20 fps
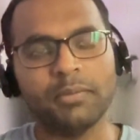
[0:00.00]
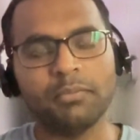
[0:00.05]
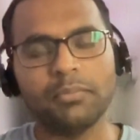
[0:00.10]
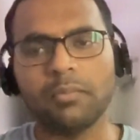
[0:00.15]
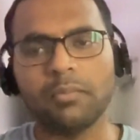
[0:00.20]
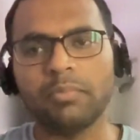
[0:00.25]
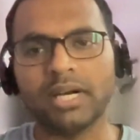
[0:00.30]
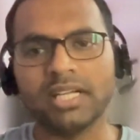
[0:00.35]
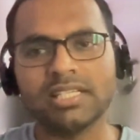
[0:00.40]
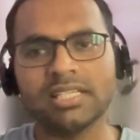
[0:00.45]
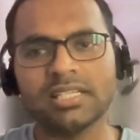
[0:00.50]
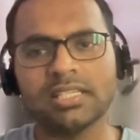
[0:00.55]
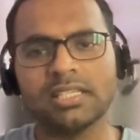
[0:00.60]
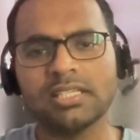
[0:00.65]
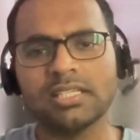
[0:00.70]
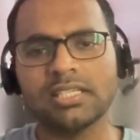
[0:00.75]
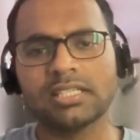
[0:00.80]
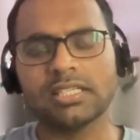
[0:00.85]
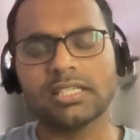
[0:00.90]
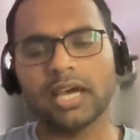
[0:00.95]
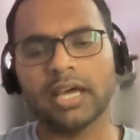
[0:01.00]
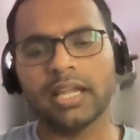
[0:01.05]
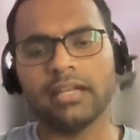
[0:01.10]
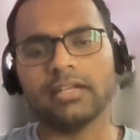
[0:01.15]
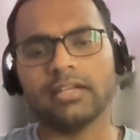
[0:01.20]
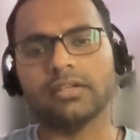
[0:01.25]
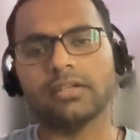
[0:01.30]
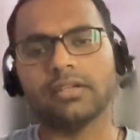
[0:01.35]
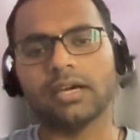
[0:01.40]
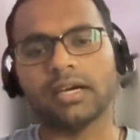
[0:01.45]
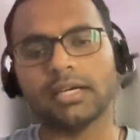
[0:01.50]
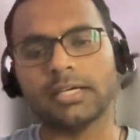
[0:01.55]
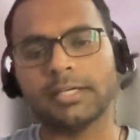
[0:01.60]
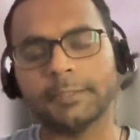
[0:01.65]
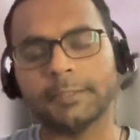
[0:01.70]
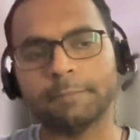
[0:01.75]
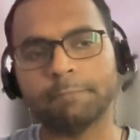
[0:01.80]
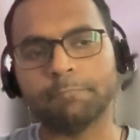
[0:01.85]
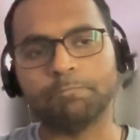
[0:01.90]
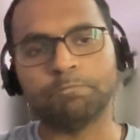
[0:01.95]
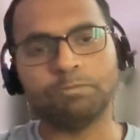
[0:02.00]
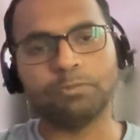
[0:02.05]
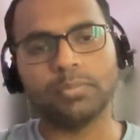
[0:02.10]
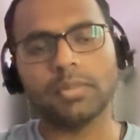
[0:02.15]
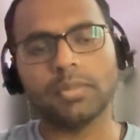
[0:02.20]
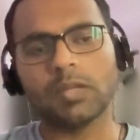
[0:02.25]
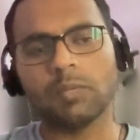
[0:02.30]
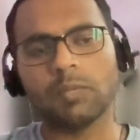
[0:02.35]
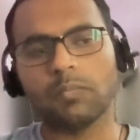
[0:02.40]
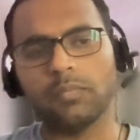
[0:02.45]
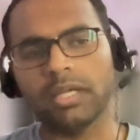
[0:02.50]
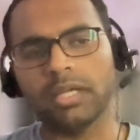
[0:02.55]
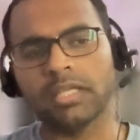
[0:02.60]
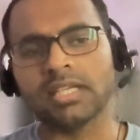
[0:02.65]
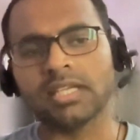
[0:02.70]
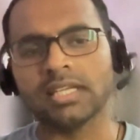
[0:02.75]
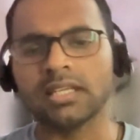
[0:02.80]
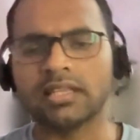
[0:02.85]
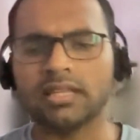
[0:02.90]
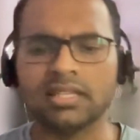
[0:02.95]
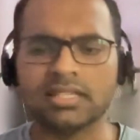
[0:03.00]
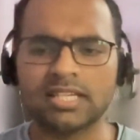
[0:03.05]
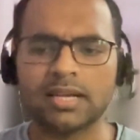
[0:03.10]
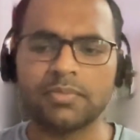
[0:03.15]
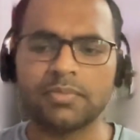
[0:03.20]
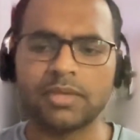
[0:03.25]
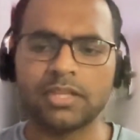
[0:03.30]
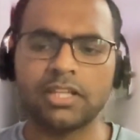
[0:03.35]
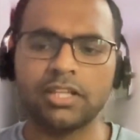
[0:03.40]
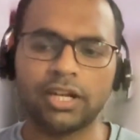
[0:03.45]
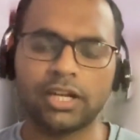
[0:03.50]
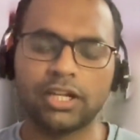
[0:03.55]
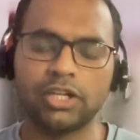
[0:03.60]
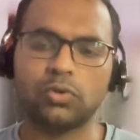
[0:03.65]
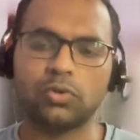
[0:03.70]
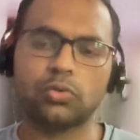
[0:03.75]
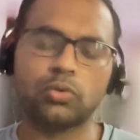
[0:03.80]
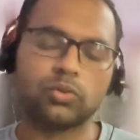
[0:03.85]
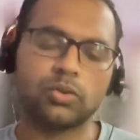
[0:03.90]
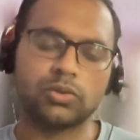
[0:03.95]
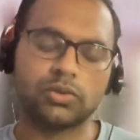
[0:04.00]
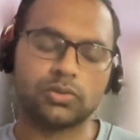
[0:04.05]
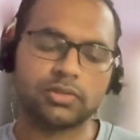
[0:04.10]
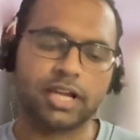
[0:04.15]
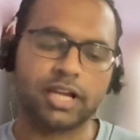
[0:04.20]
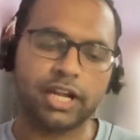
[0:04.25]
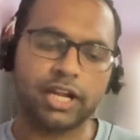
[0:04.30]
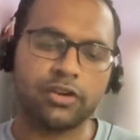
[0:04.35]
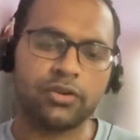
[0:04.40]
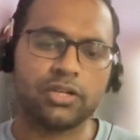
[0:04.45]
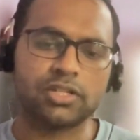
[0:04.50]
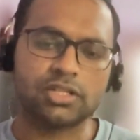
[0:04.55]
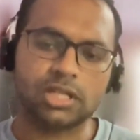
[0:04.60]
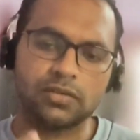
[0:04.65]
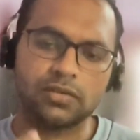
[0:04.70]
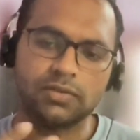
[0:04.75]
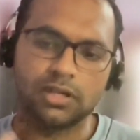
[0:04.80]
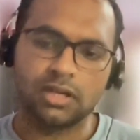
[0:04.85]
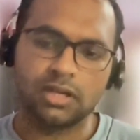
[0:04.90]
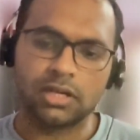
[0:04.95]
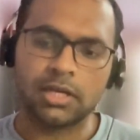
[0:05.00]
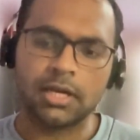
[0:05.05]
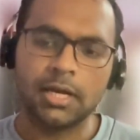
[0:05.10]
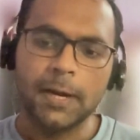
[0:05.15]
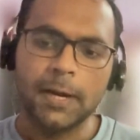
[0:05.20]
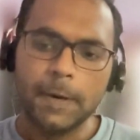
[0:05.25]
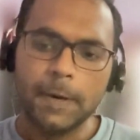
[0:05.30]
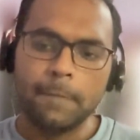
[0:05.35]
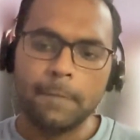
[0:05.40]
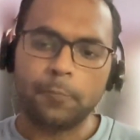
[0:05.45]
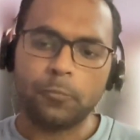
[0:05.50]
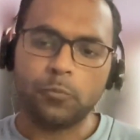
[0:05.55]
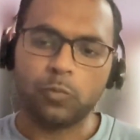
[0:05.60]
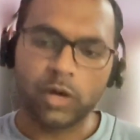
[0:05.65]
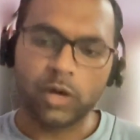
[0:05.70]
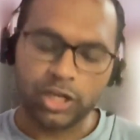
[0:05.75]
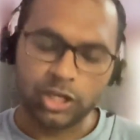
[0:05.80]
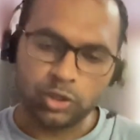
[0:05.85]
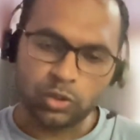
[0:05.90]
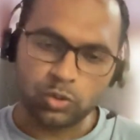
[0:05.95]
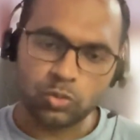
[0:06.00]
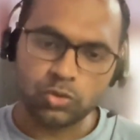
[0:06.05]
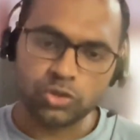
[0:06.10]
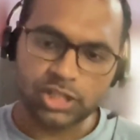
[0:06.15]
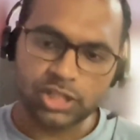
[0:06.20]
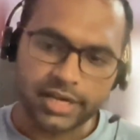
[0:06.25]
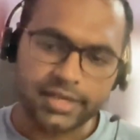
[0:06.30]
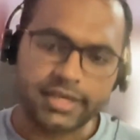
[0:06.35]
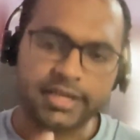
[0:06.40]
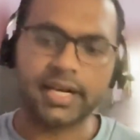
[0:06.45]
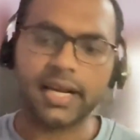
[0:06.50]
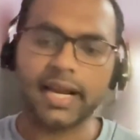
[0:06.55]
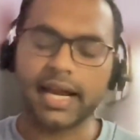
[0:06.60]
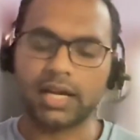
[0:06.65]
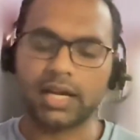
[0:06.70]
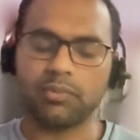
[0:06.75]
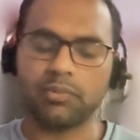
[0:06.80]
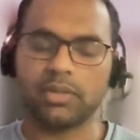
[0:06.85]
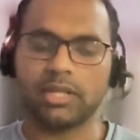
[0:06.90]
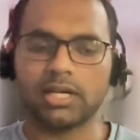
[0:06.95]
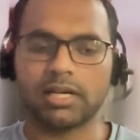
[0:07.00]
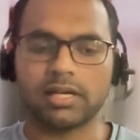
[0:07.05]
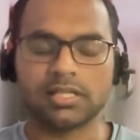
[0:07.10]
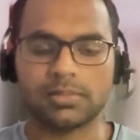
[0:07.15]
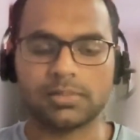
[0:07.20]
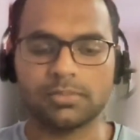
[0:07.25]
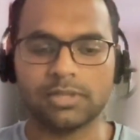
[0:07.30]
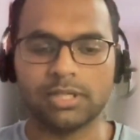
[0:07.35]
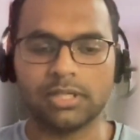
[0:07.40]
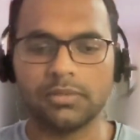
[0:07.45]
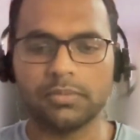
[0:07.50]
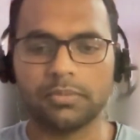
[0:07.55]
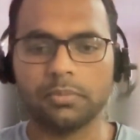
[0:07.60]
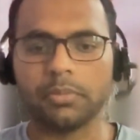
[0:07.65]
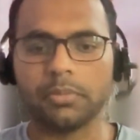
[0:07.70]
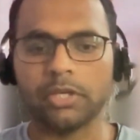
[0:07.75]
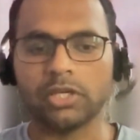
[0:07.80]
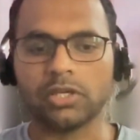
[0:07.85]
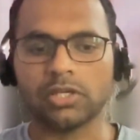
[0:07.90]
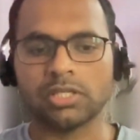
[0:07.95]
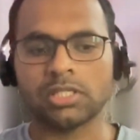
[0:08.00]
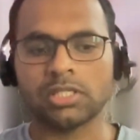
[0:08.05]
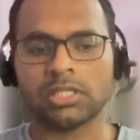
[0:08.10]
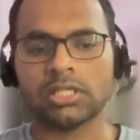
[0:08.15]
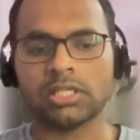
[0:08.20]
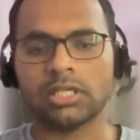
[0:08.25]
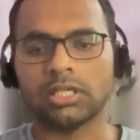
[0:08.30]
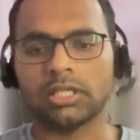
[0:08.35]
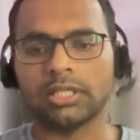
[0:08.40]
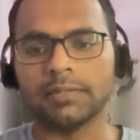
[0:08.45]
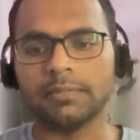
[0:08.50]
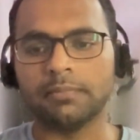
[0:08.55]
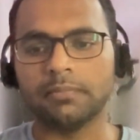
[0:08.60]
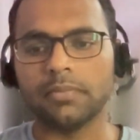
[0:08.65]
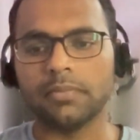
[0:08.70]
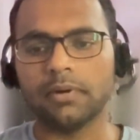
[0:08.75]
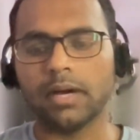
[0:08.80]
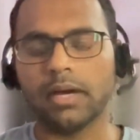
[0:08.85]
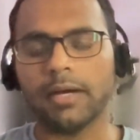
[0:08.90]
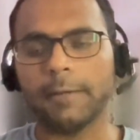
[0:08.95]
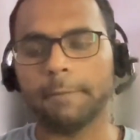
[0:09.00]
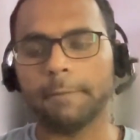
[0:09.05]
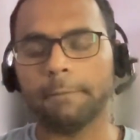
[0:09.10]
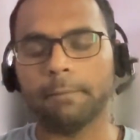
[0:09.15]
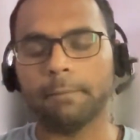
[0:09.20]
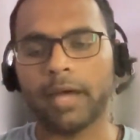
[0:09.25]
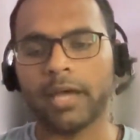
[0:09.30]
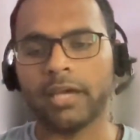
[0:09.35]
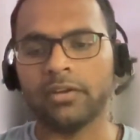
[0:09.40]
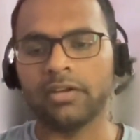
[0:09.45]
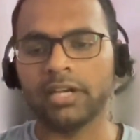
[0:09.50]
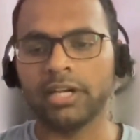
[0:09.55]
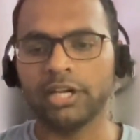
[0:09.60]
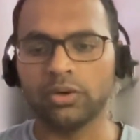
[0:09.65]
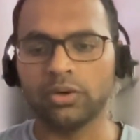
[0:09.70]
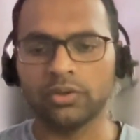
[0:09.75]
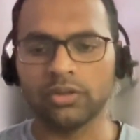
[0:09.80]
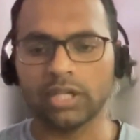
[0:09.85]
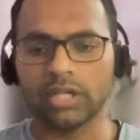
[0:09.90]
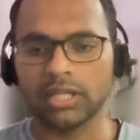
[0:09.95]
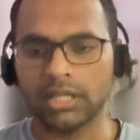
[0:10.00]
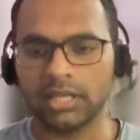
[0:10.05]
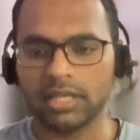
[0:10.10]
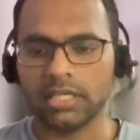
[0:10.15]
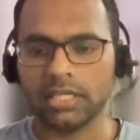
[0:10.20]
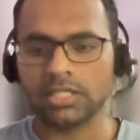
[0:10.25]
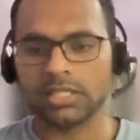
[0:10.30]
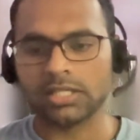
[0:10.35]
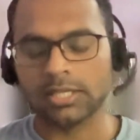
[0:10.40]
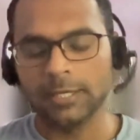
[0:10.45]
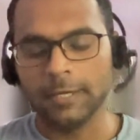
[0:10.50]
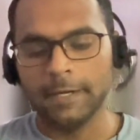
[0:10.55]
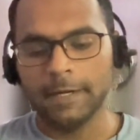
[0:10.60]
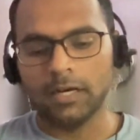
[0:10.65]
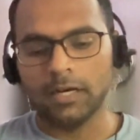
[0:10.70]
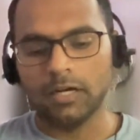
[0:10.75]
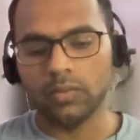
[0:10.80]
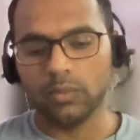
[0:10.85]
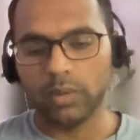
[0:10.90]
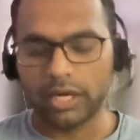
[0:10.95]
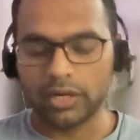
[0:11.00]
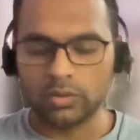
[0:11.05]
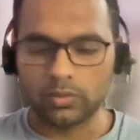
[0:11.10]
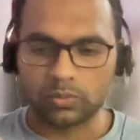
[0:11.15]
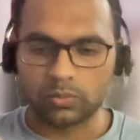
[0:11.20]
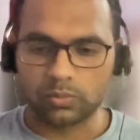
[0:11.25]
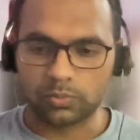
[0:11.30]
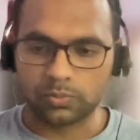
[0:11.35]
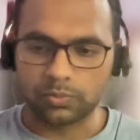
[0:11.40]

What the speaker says: Budgets and it's something that you try to discover when you start interacting with the customer, because I really don't think that there's a way to